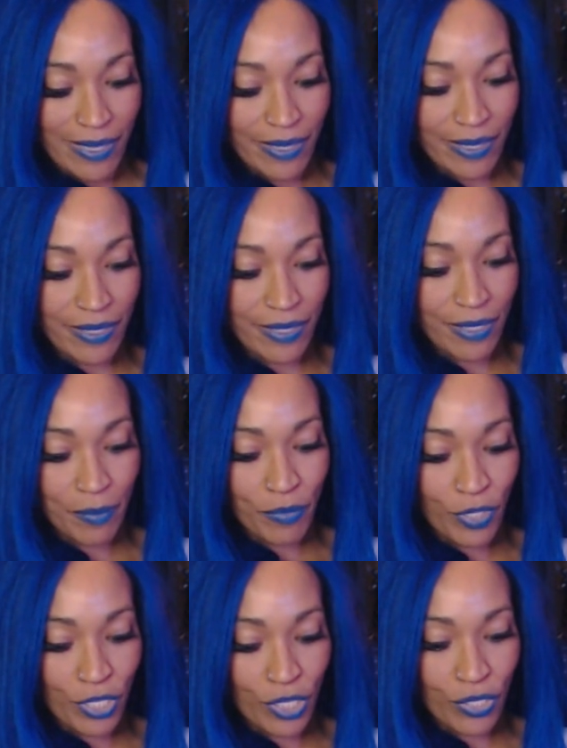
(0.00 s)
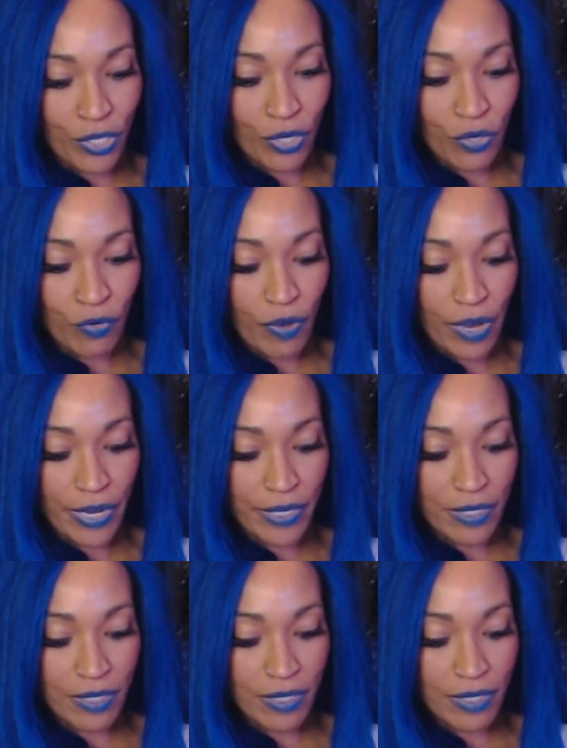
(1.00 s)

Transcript: Because something doesn't look right.